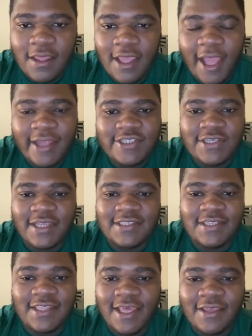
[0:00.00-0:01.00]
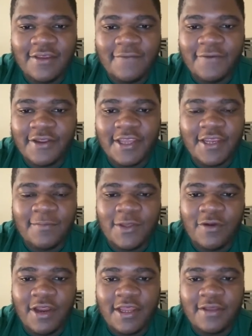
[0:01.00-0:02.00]
I just like to thank you for getting me
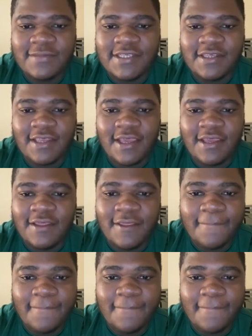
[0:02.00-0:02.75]
where I am today.